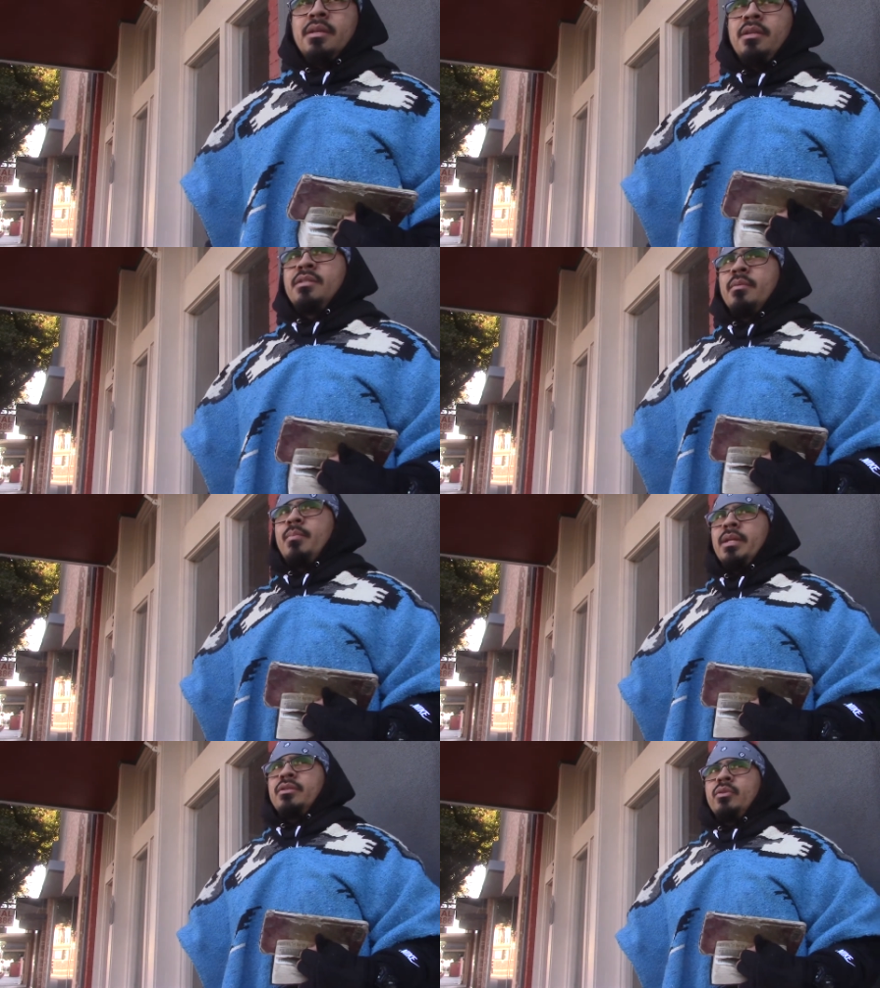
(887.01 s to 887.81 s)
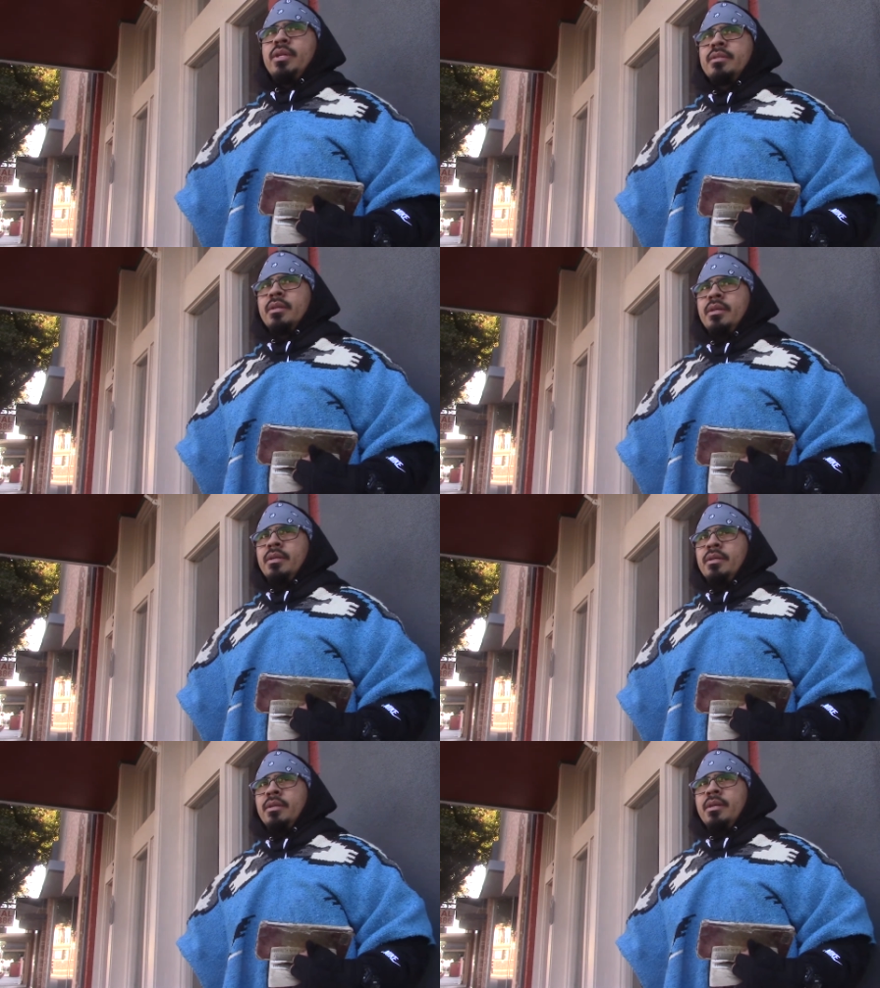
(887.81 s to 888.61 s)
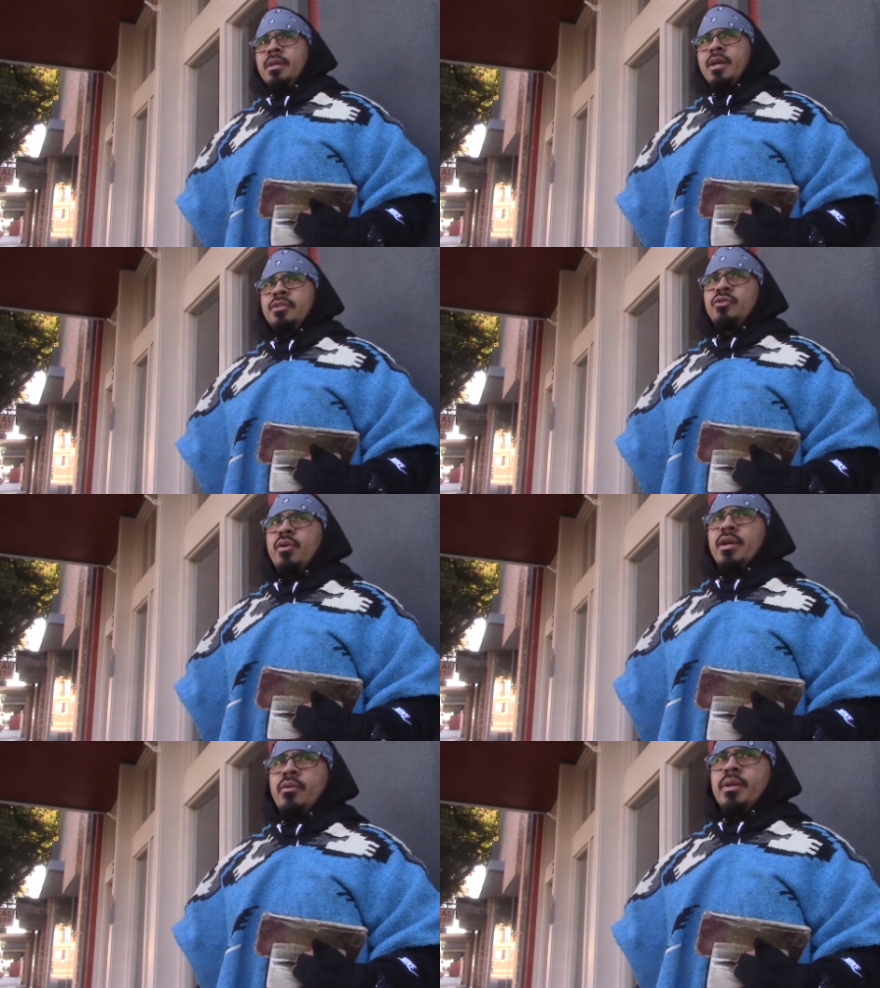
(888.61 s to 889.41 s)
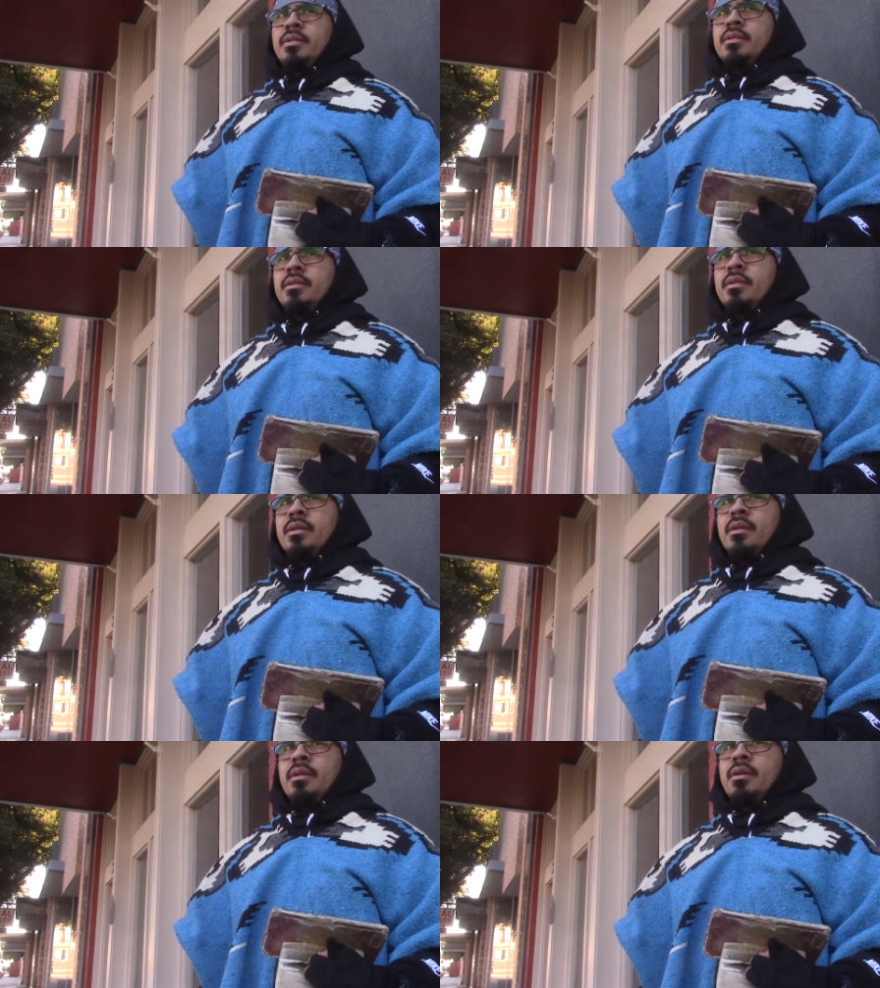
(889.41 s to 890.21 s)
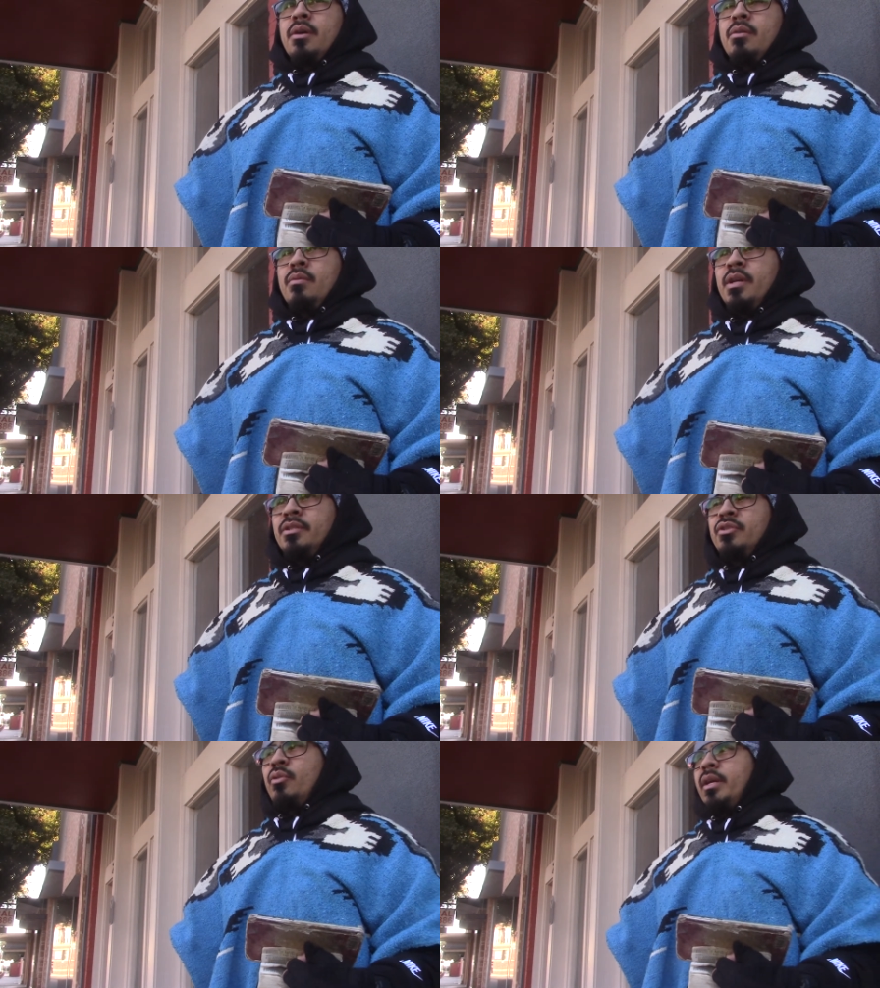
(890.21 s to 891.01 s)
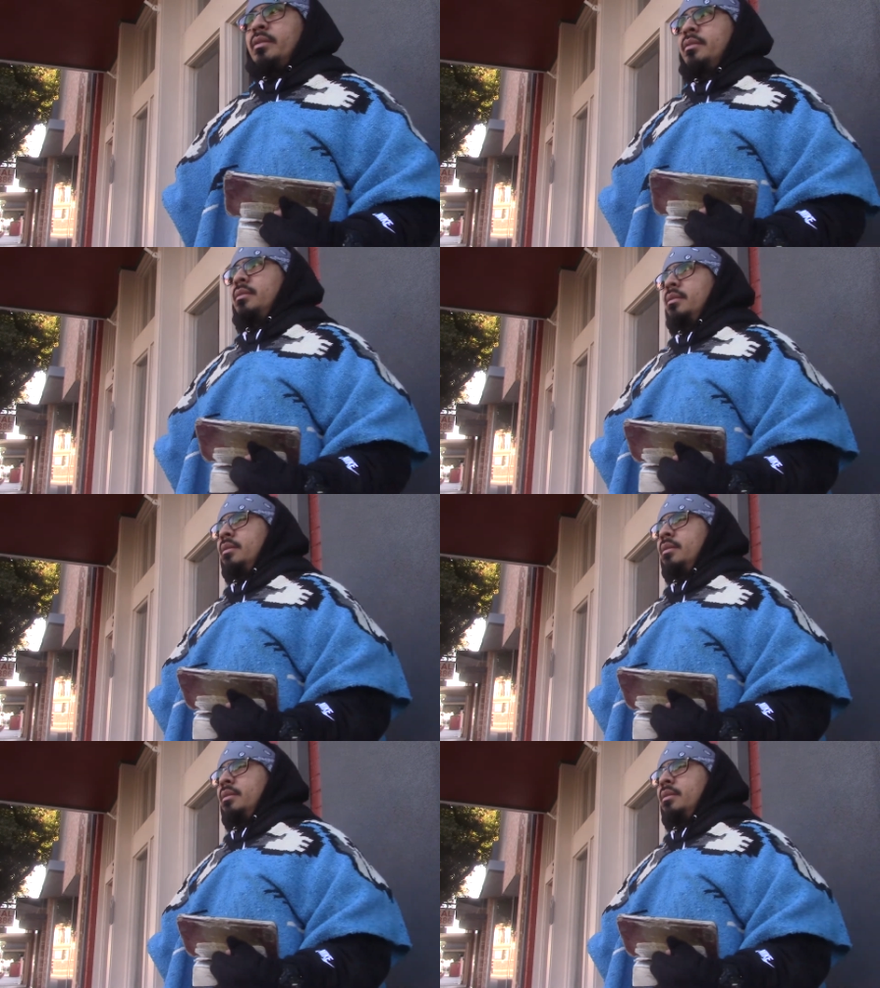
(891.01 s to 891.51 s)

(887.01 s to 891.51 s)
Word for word: You submit to his uh his trickeries, you know, his tricks.